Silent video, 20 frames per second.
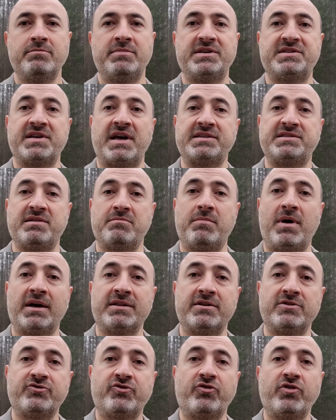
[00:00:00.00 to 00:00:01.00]
Besides the
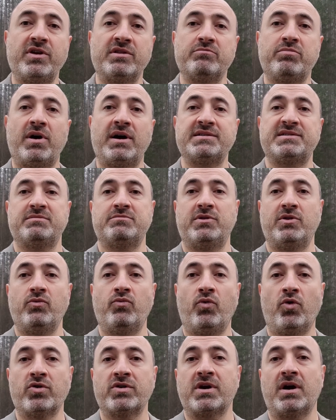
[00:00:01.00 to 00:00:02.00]
Model 3 and
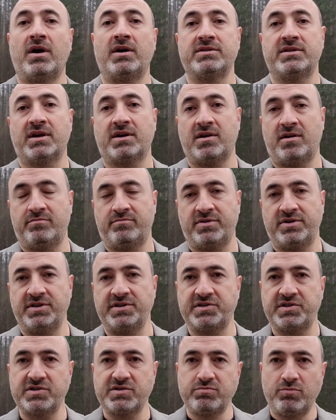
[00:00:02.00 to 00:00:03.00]
possibly work on the
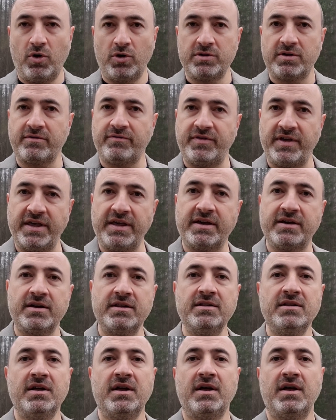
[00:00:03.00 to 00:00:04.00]
company's smaller
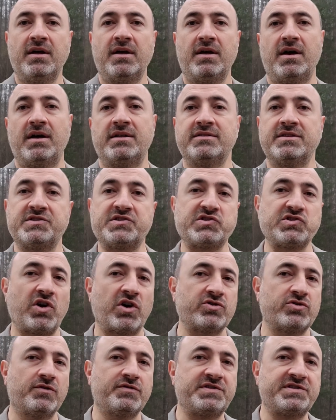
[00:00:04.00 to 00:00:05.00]
vehicle, and the
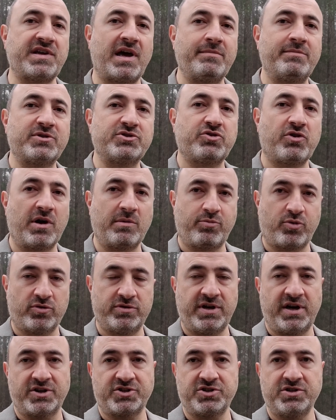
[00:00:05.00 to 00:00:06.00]
start of Cybertruck
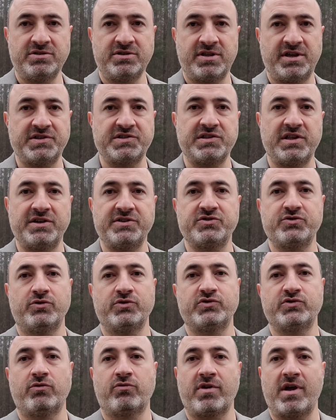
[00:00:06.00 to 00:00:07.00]
production, Tesla is
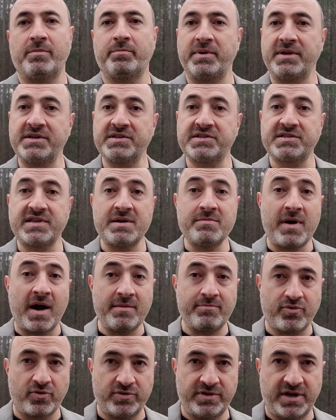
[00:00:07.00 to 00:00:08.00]
also ramping
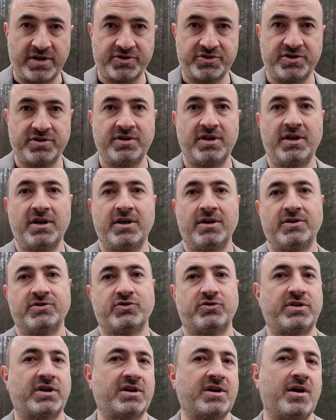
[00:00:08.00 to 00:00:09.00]
semi production.
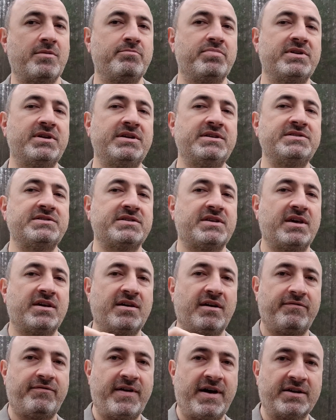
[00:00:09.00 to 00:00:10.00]
So the company's
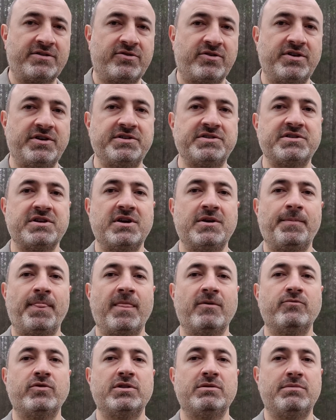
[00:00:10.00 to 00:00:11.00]
gigafactories
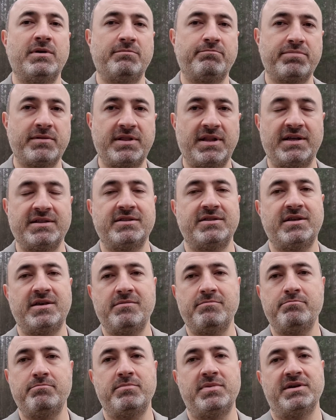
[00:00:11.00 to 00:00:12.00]
will be
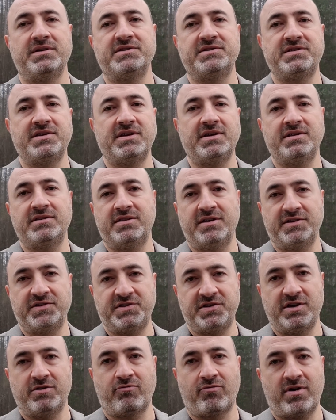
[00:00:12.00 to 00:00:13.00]
plenty busy
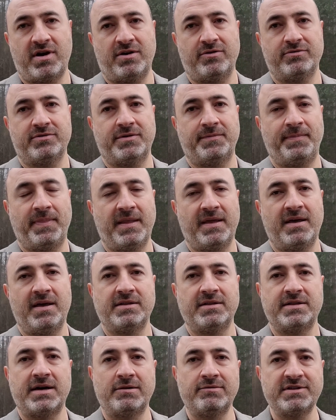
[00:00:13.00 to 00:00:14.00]
this year round.
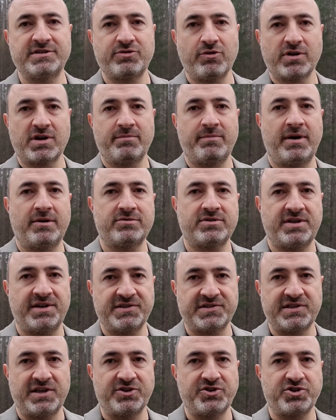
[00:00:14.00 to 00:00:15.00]
Now let's talk about
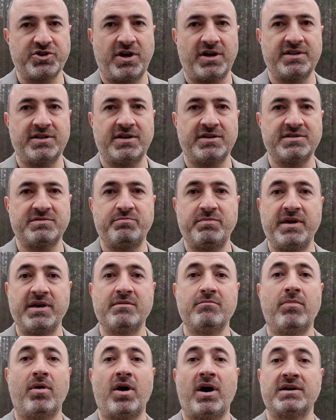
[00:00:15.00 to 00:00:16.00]
Tesla China's
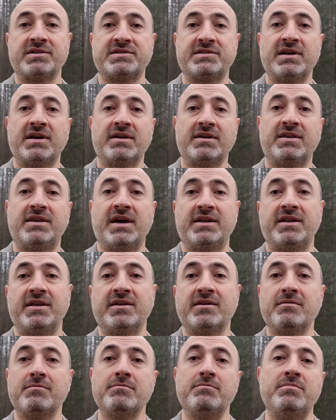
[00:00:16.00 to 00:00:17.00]
big boss
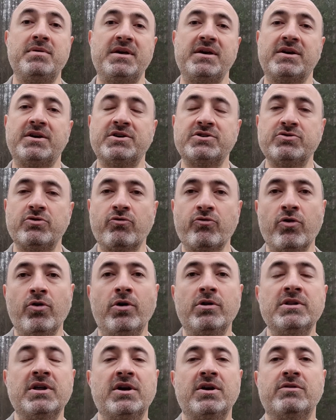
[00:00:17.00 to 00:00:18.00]
getting bigger
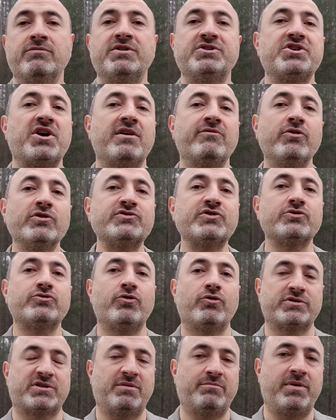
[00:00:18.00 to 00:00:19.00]
role, which I've also
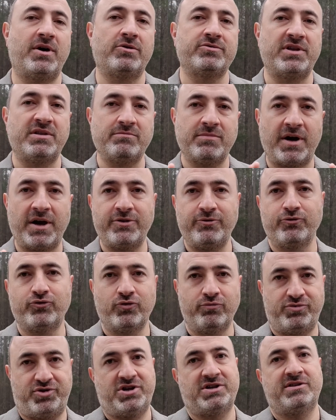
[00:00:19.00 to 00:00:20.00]
talked about in my
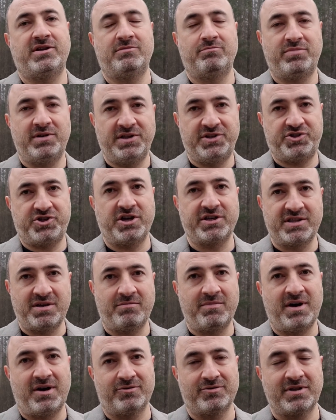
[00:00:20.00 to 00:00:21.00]
YouTube channel. Please check
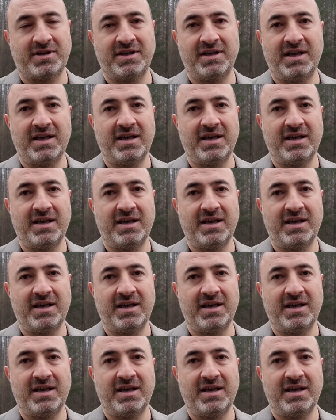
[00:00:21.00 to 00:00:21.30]
them out.